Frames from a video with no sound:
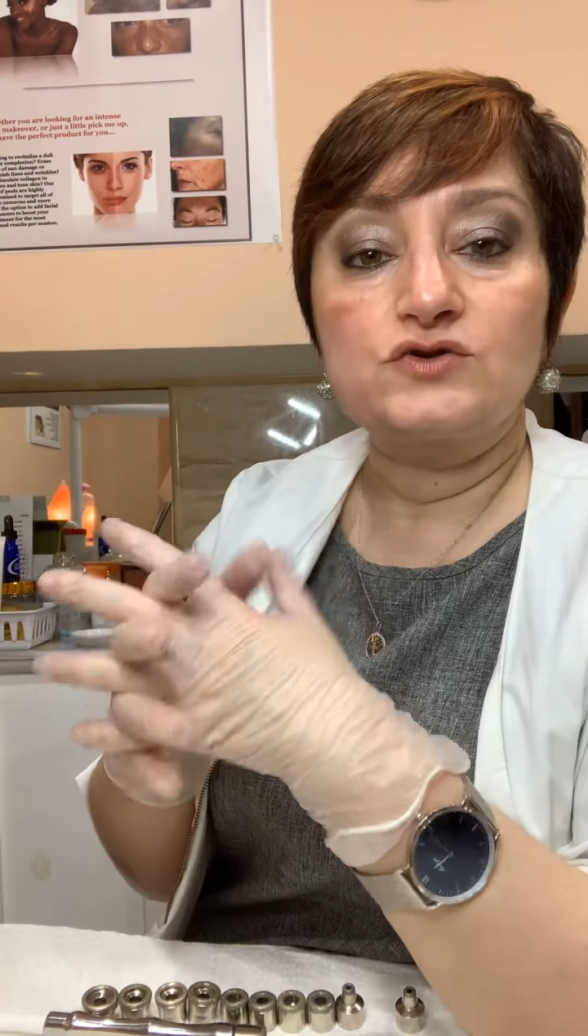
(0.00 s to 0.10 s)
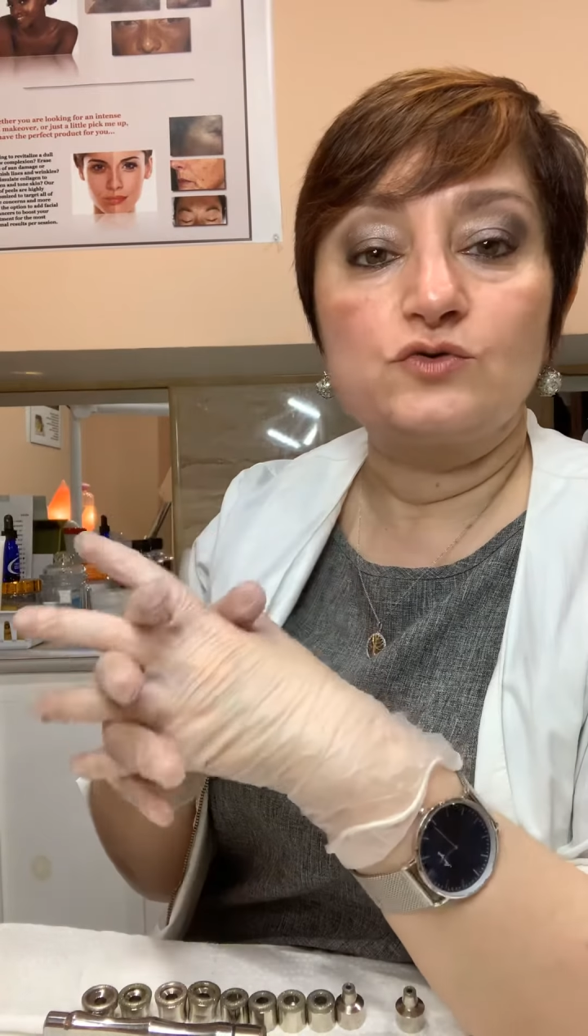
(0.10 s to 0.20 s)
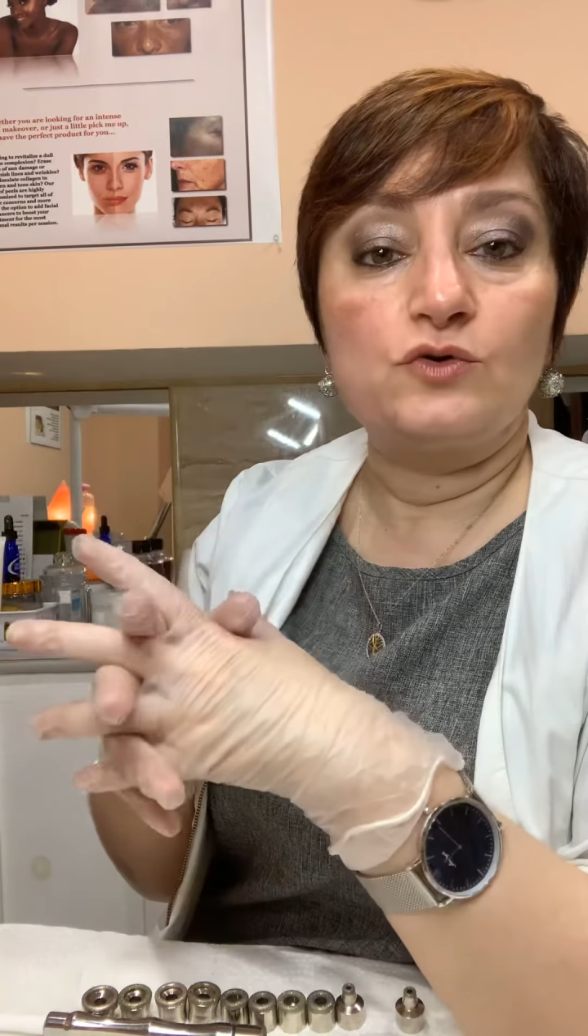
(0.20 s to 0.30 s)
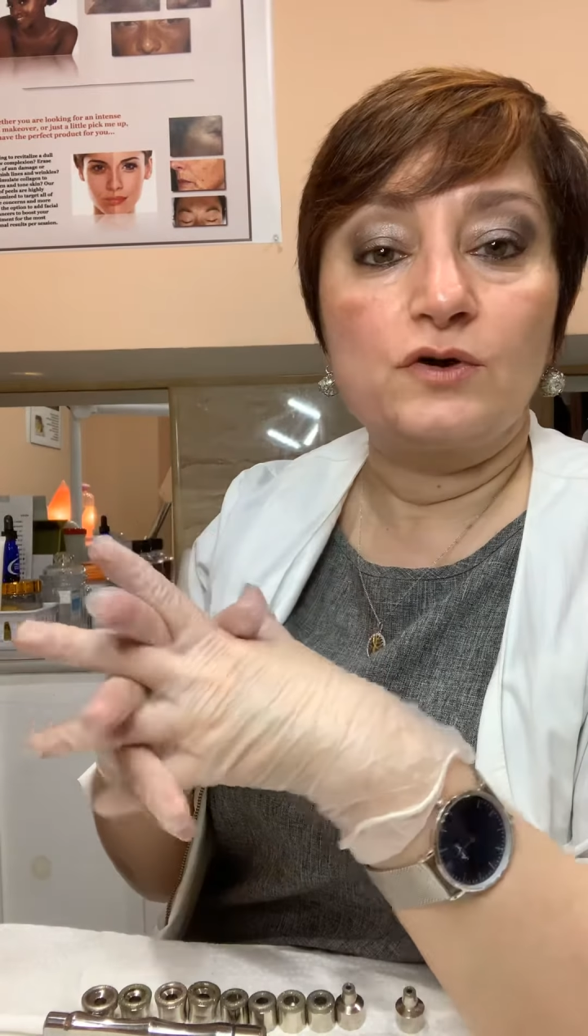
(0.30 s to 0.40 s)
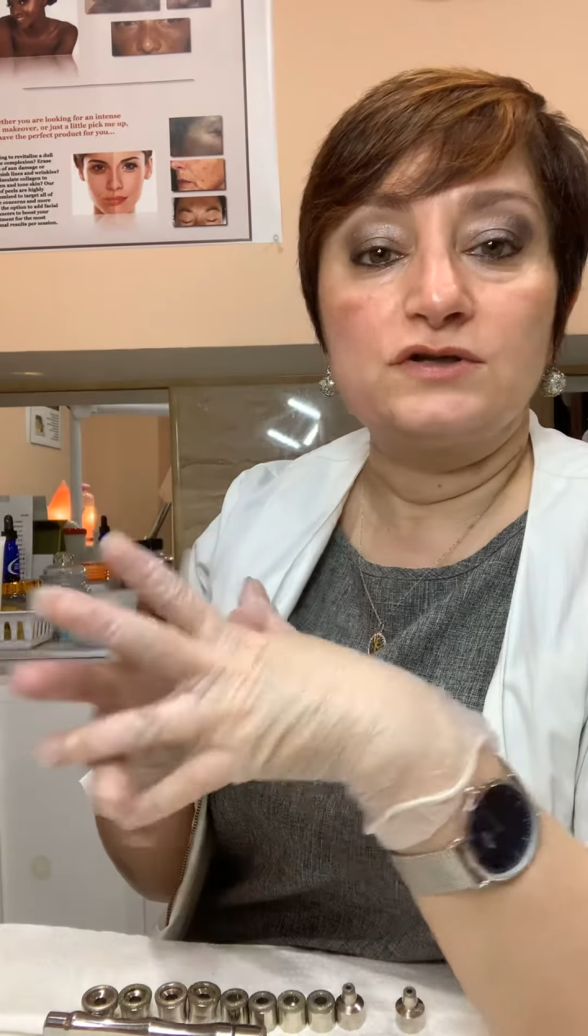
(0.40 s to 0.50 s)
So
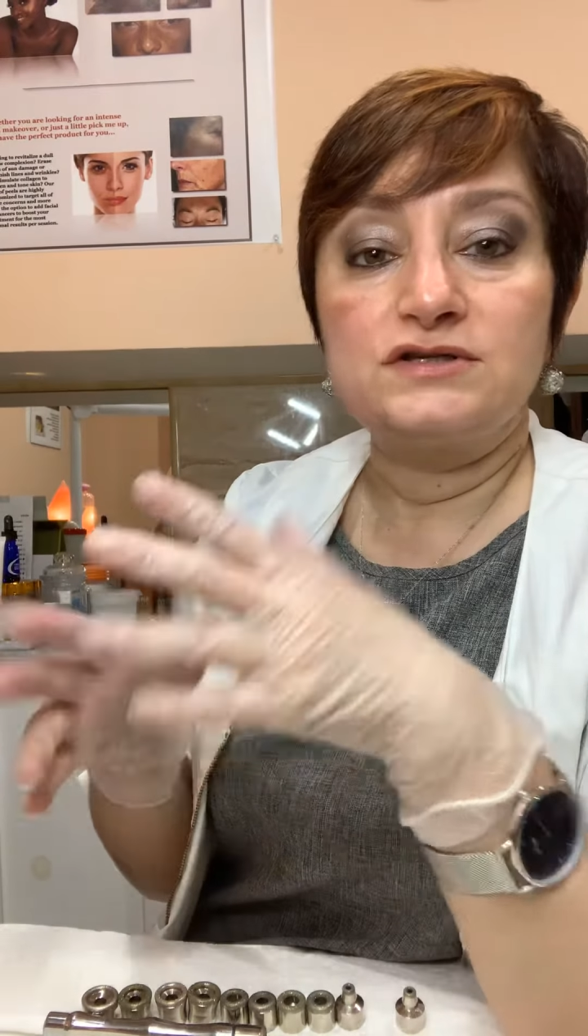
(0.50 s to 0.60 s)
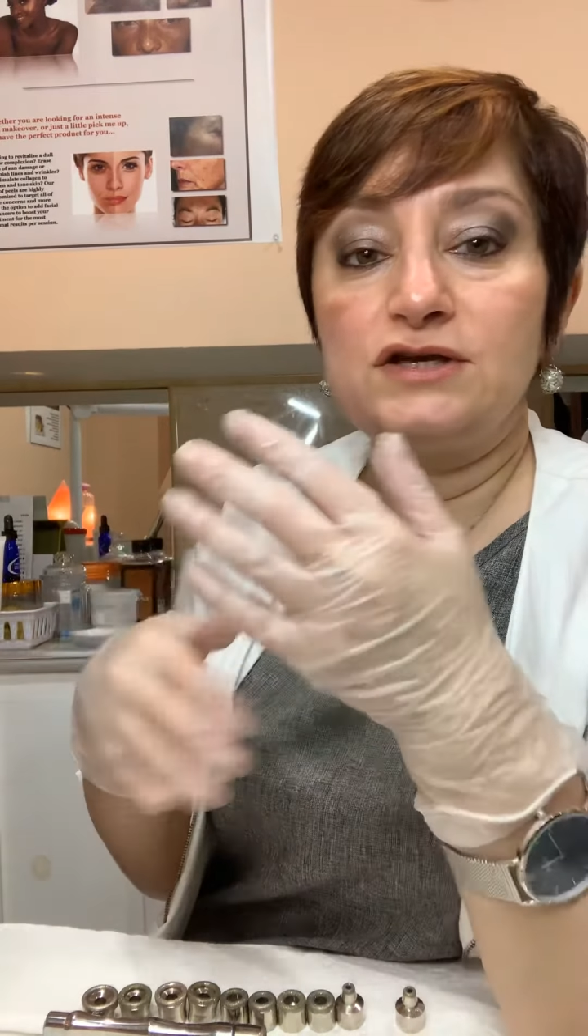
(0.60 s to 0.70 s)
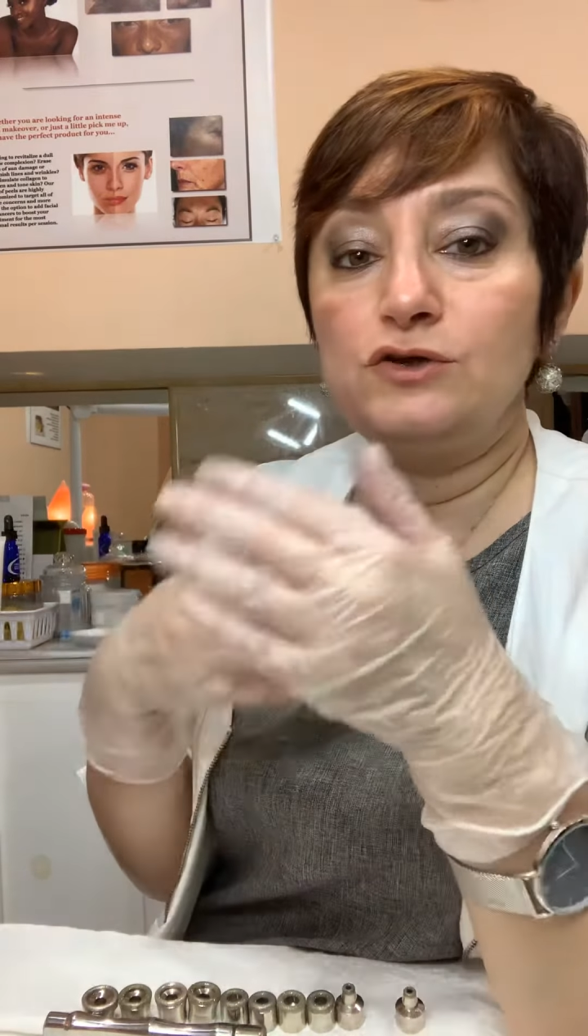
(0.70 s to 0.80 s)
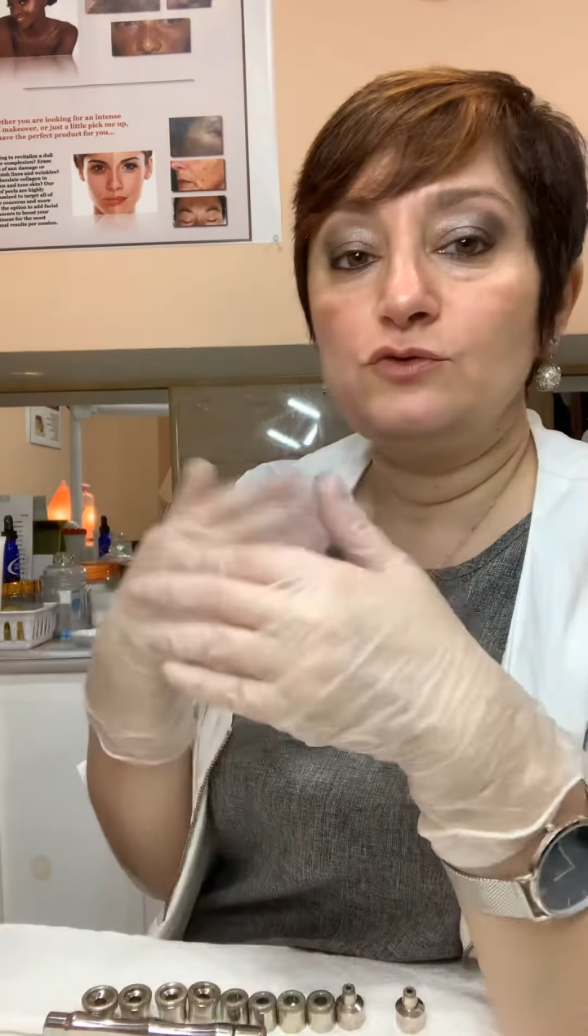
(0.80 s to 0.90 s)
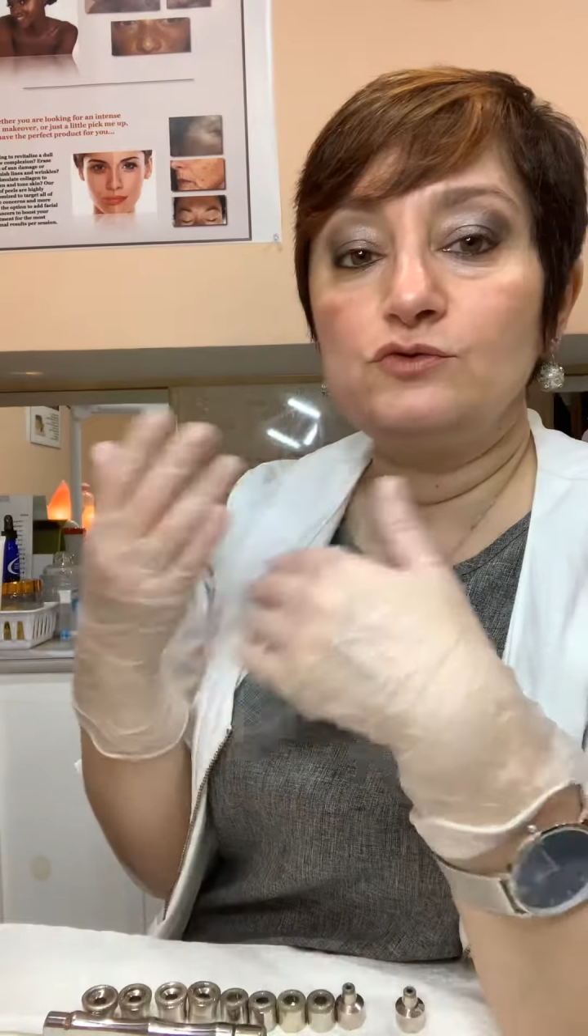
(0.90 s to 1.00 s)
you continue